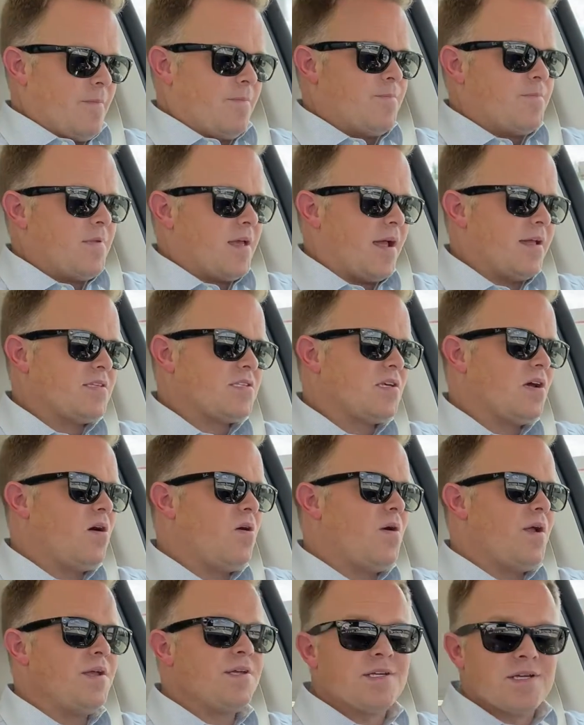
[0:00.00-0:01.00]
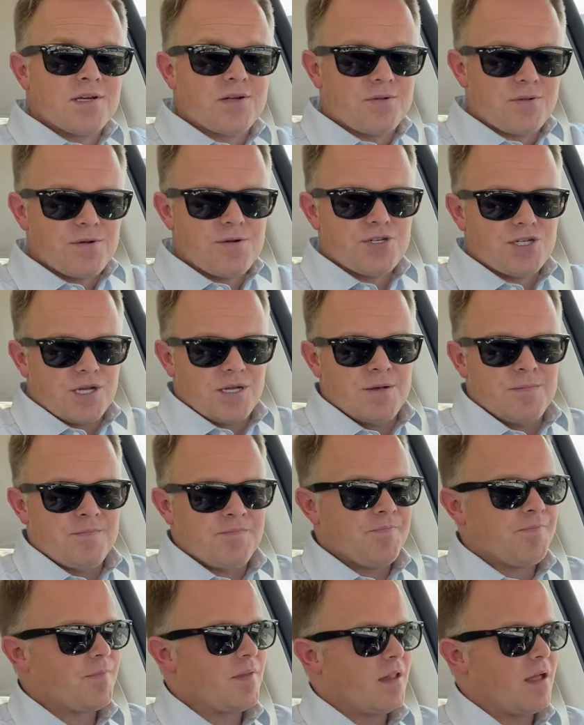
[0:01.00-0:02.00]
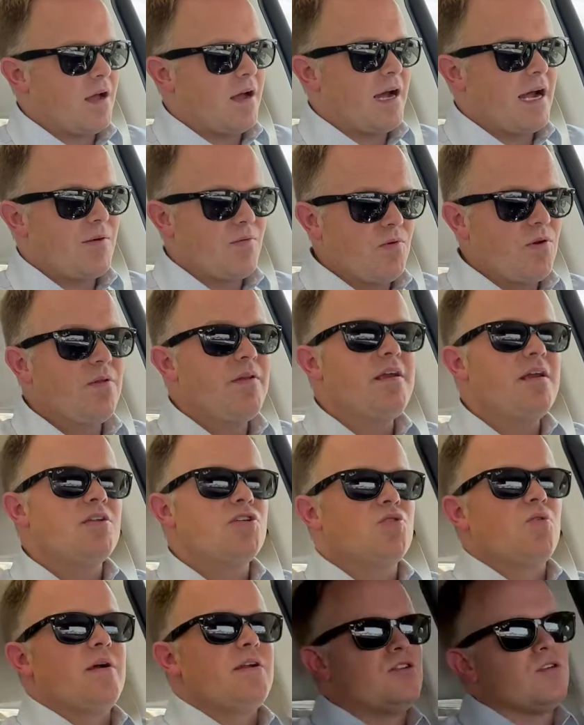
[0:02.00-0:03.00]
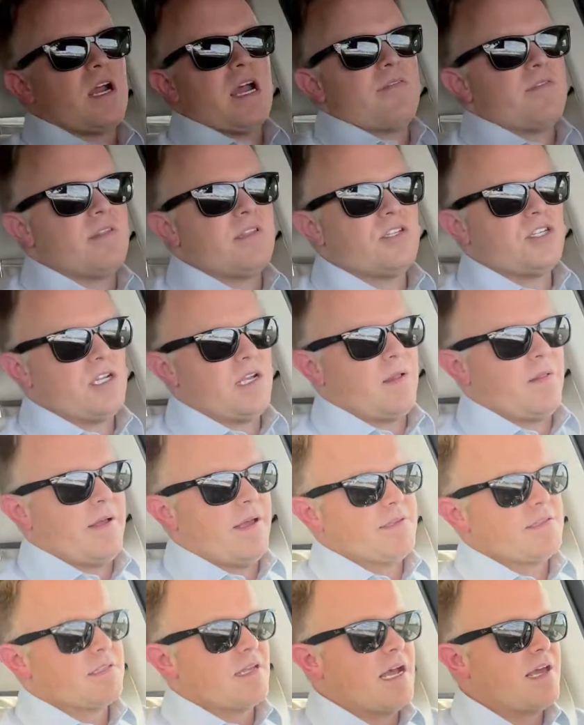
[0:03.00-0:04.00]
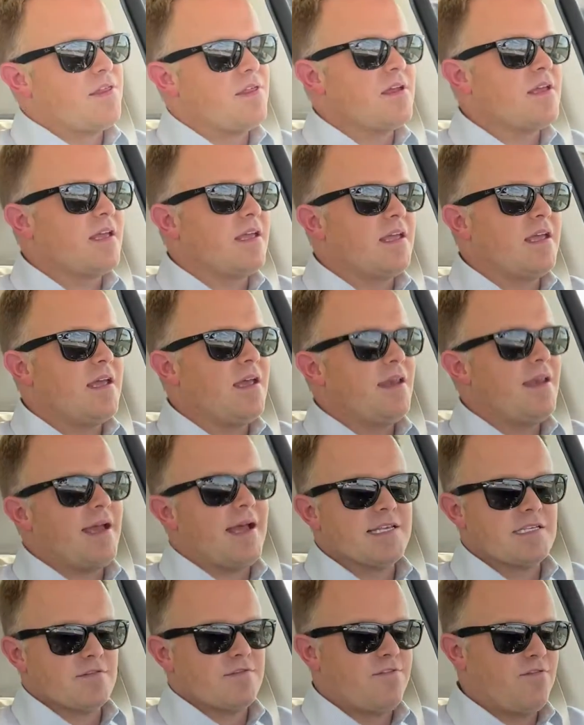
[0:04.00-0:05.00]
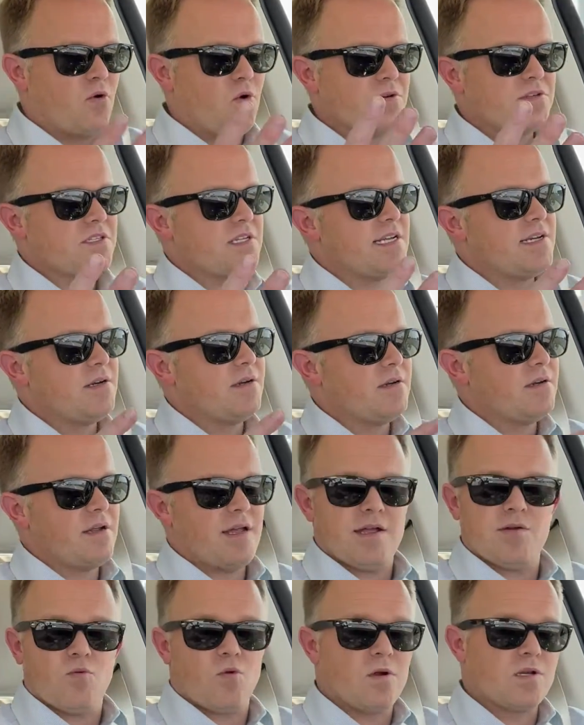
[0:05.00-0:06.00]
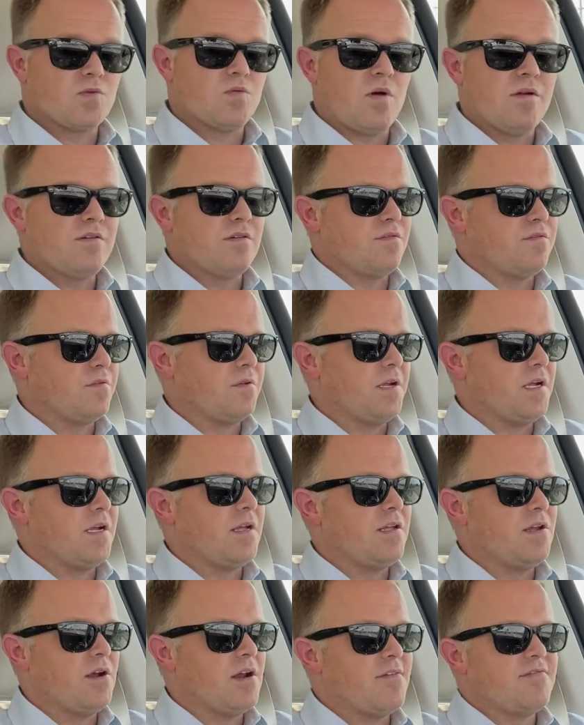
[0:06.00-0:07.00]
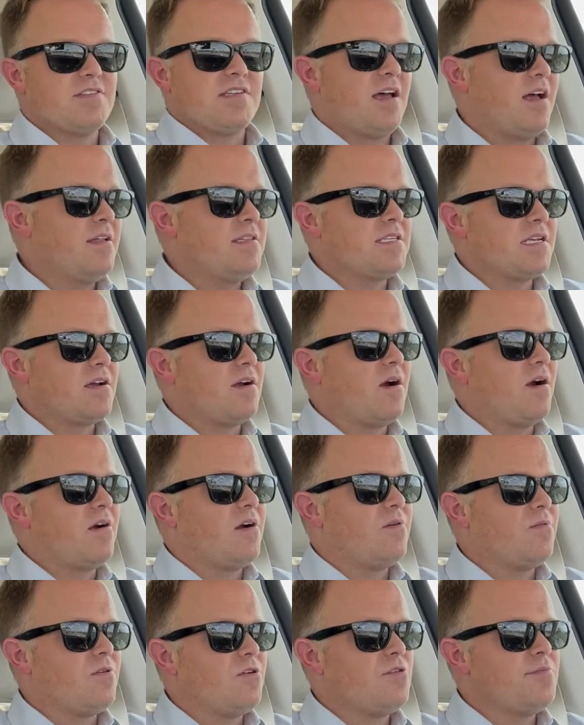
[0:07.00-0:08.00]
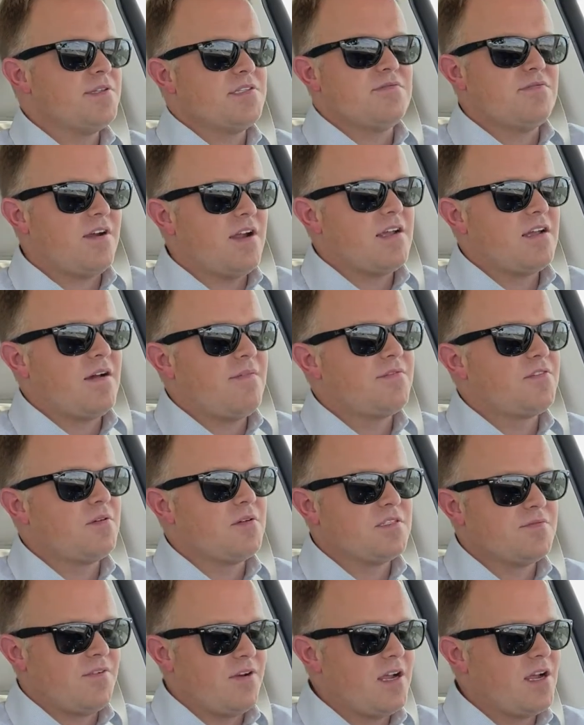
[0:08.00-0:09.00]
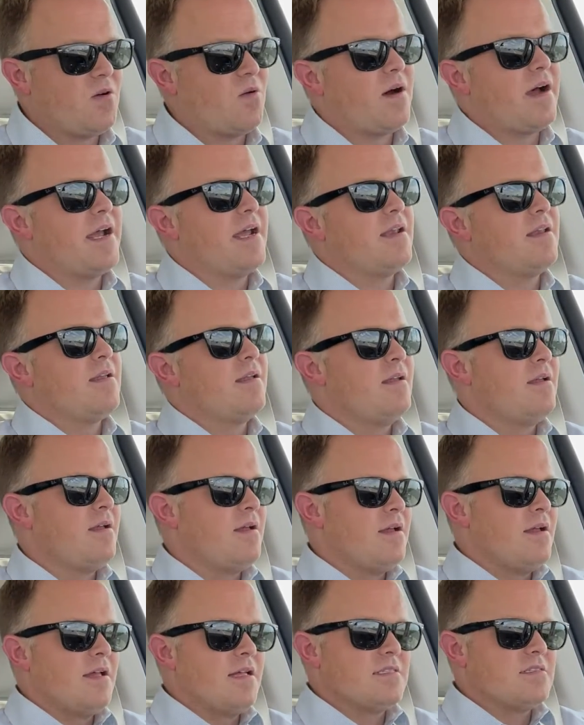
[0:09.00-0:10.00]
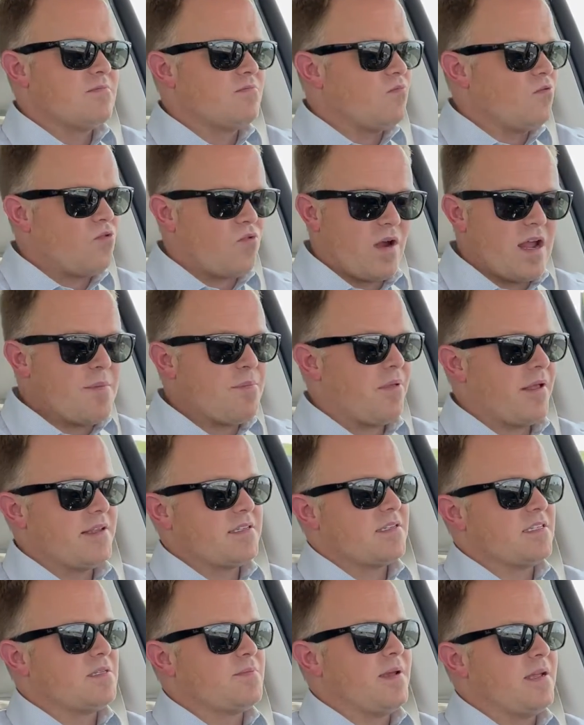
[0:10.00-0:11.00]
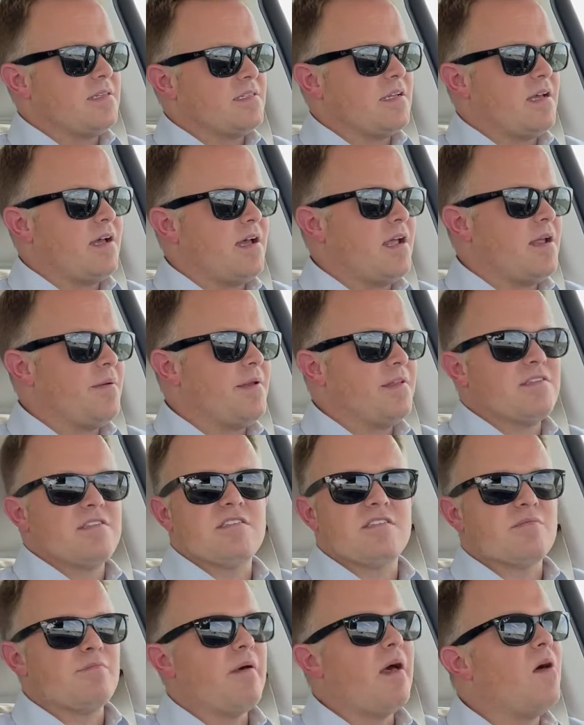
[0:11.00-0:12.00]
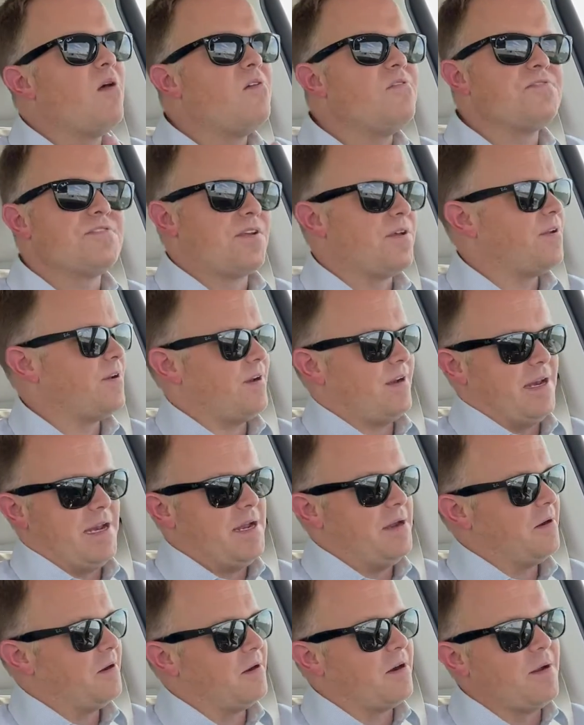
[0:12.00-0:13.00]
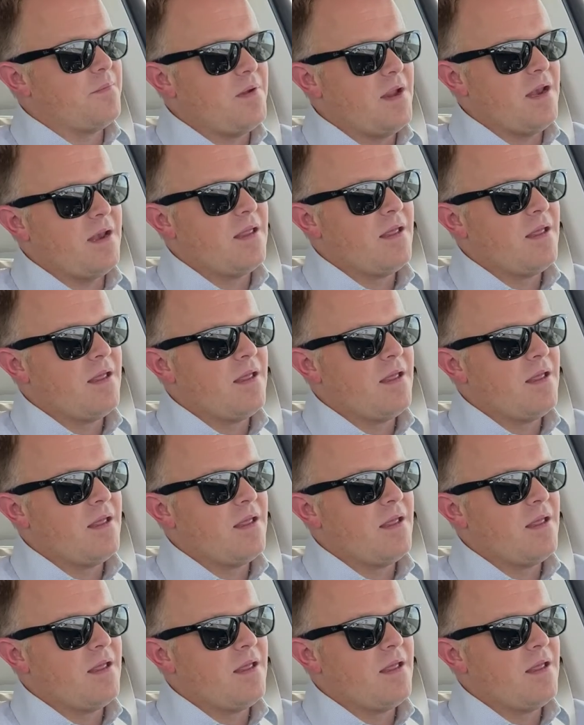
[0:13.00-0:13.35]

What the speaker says: And so in conclusion, I really enjoy driving the GLS. I think, again, as a 4-seater, it works wonderfully. You're gonna have tons of cargo room. It's very comfortable. It's very quiet. It's a great place to spend time. It smells good in here. I mean,